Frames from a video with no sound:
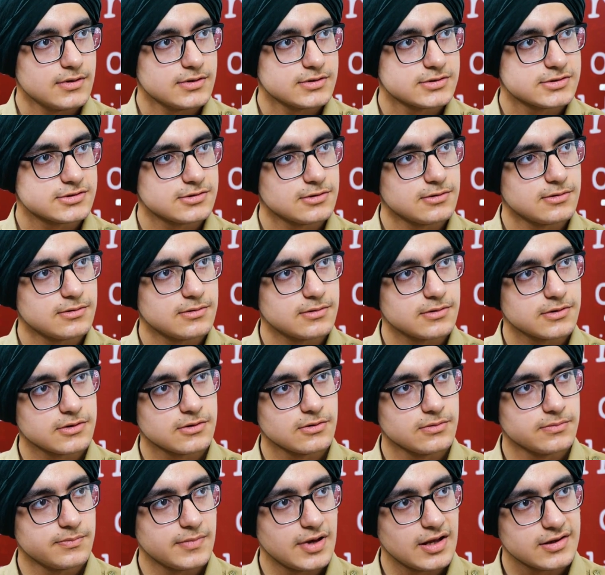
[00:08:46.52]
So
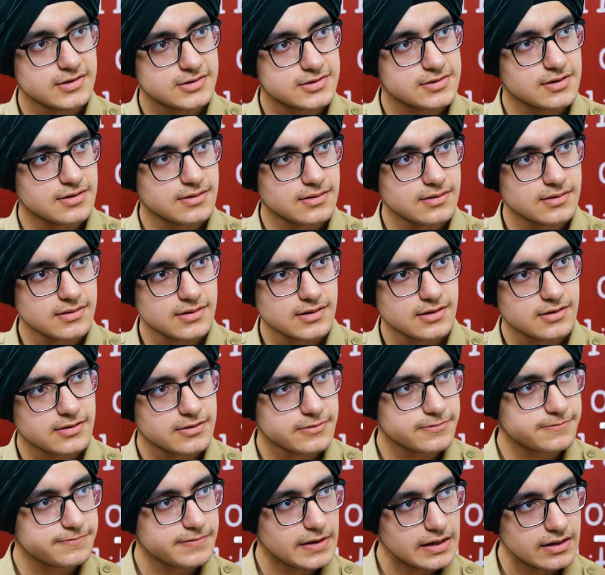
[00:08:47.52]
you mentioned
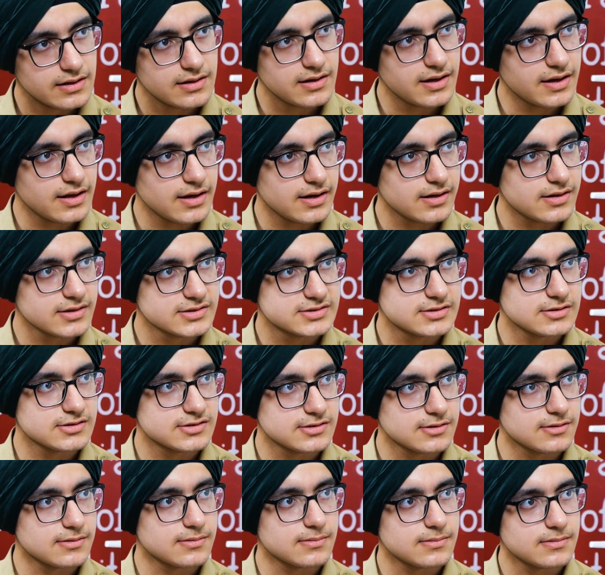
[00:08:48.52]
the Findlay
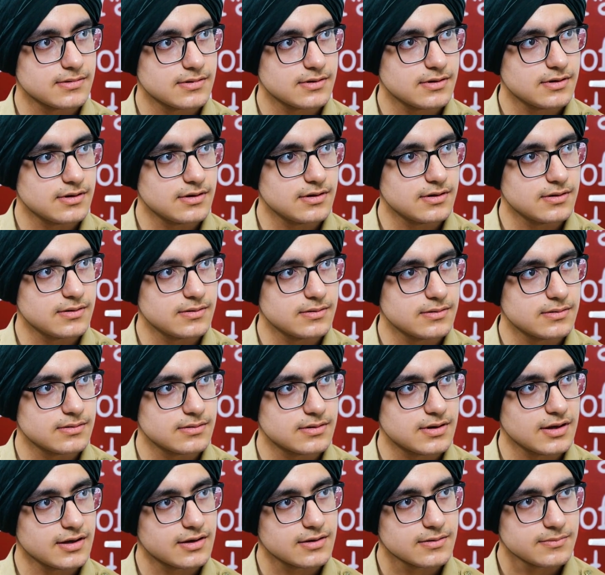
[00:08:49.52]
decision
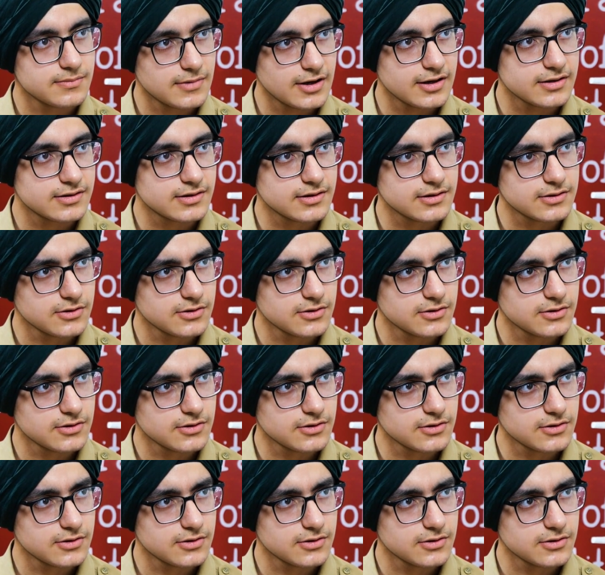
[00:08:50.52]
taken by the